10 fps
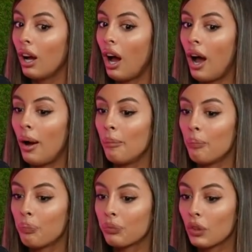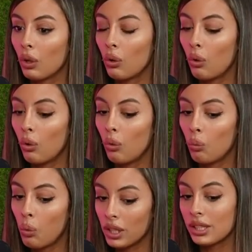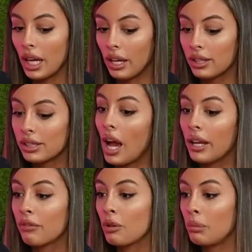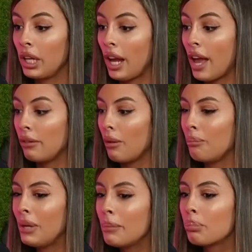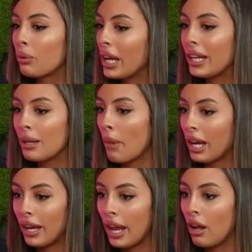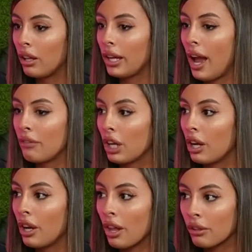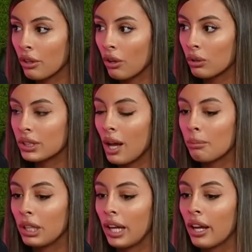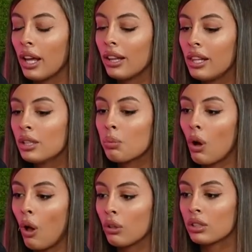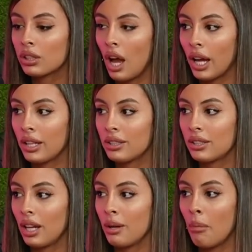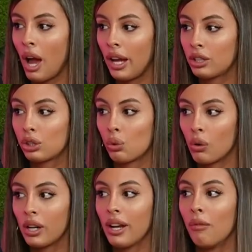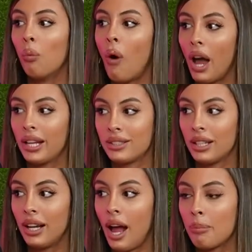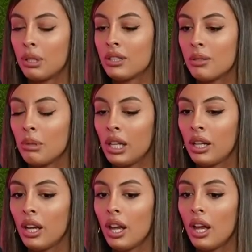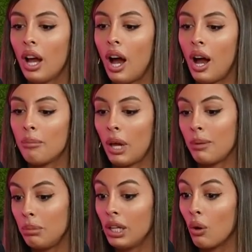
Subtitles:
was like a sign for me, and me breaking my nail and having another girl tell me, like, these were all signs in my story of why it didn't happen to me. And being